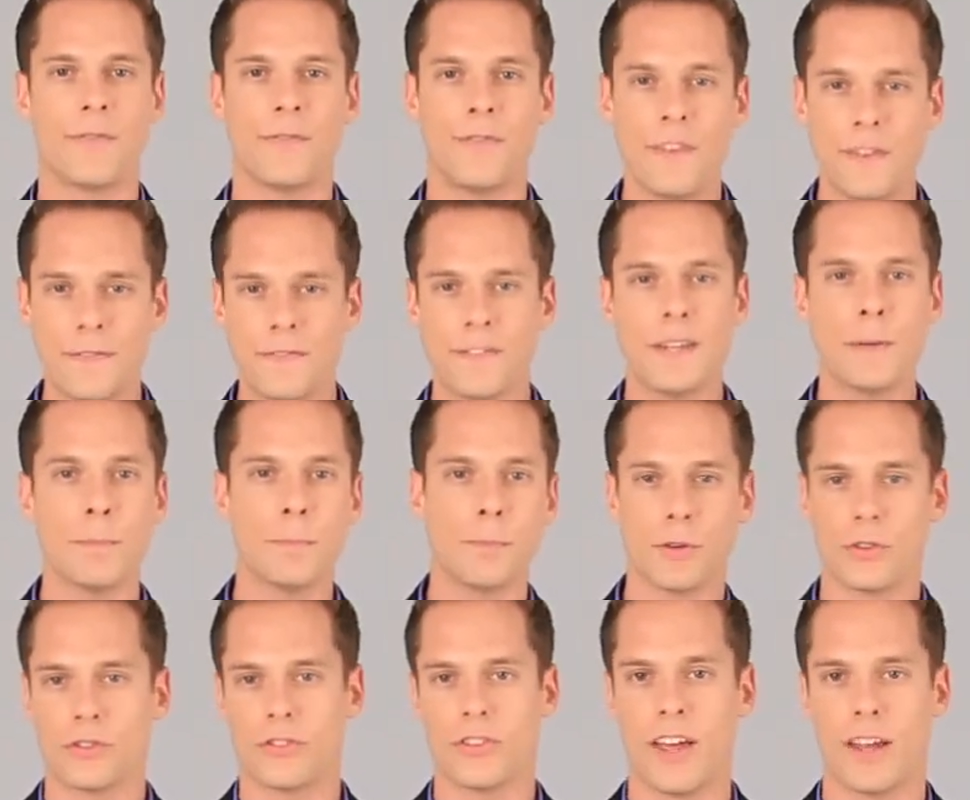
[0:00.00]

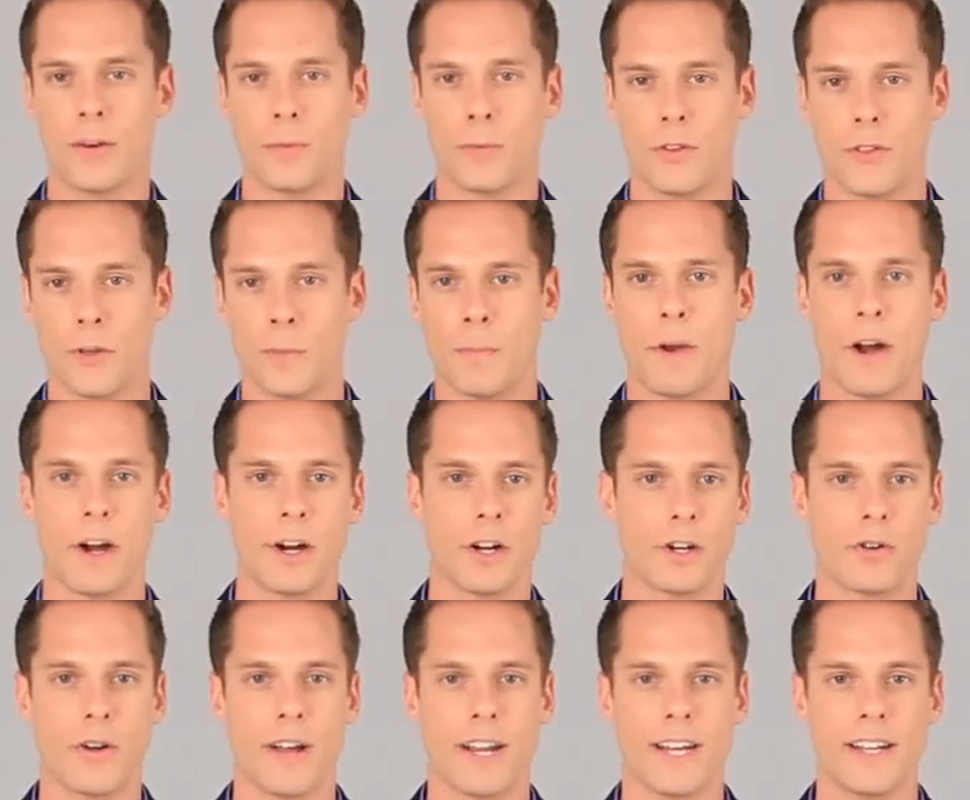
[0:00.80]
15% with
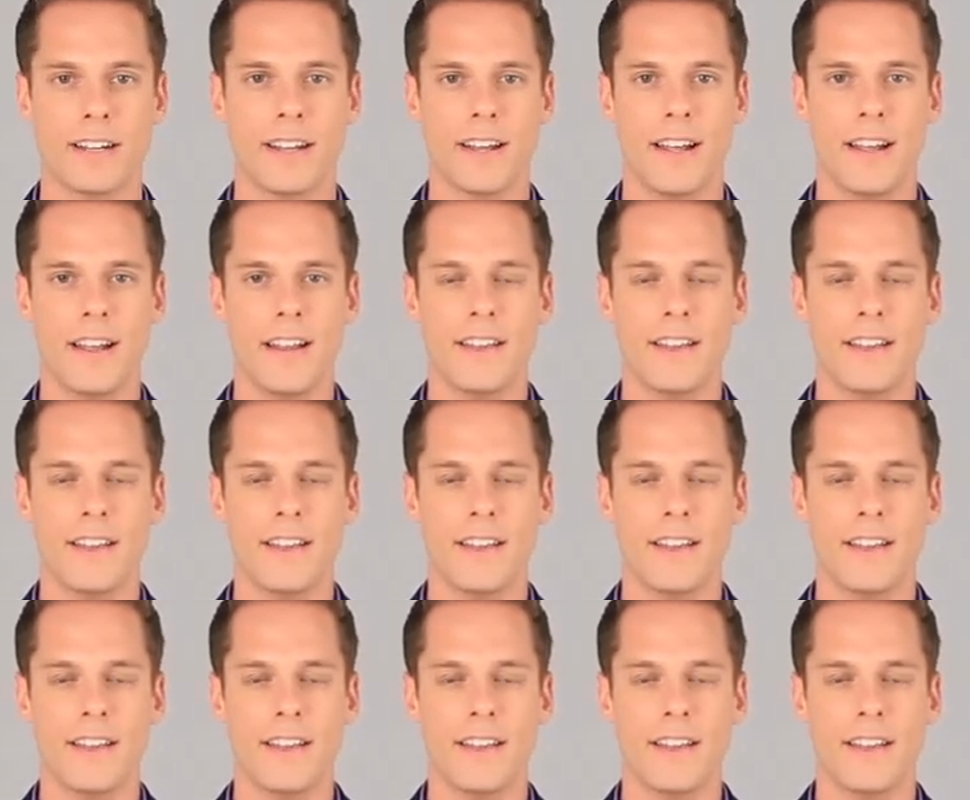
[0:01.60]
AmeriCredit,